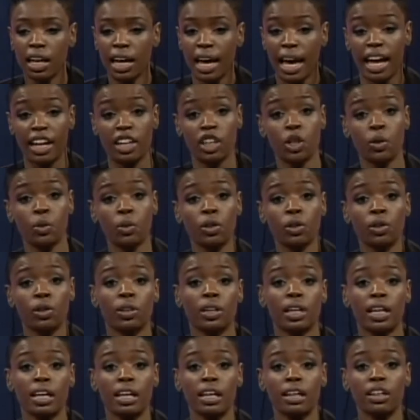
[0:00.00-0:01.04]
and you are
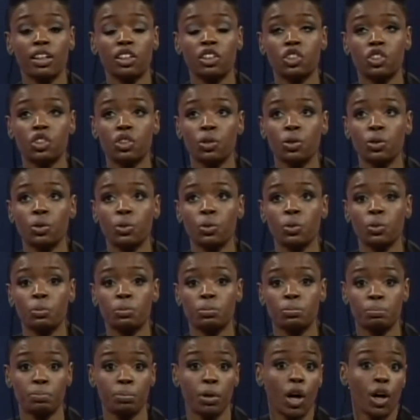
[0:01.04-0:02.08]
looking to
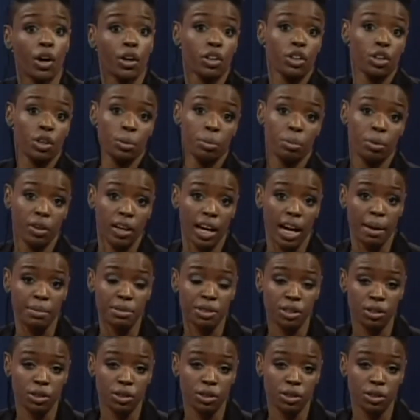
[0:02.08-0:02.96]
partner perhaps